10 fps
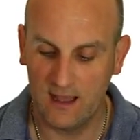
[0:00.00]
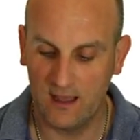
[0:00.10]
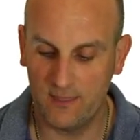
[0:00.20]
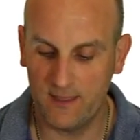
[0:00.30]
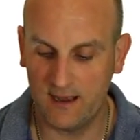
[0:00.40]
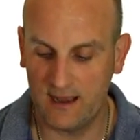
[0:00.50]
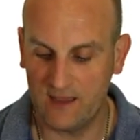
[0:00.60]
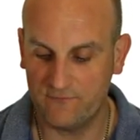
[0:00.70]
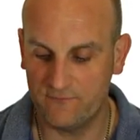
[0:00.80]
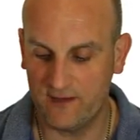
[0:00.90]
And then
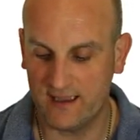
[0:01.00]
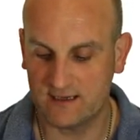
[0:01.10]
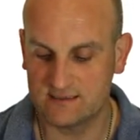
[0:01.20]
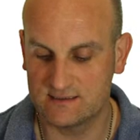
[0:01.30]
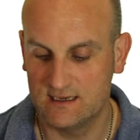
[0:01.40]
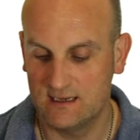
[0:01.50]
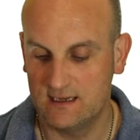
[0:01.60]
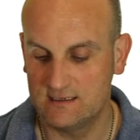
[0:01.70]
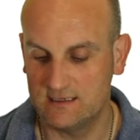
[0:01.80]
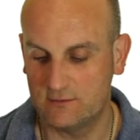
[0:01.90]
f of x
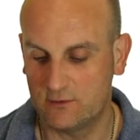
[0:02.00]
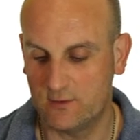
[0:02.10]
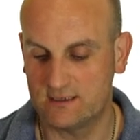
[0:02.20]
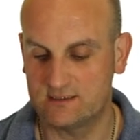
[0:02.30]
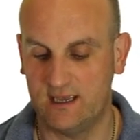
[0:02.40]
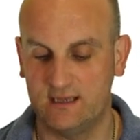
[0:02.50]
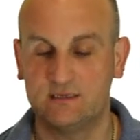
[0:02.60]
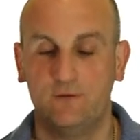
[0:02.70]
is equal to x squared.